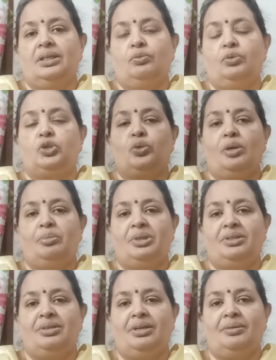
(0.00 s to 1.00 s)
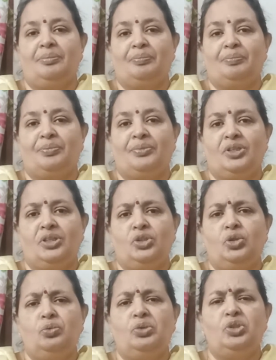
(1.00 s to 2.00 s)
Vishwamitra.
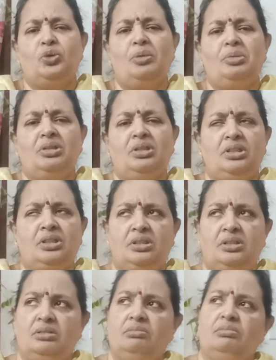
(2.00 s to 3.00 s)
So Vishwamitra just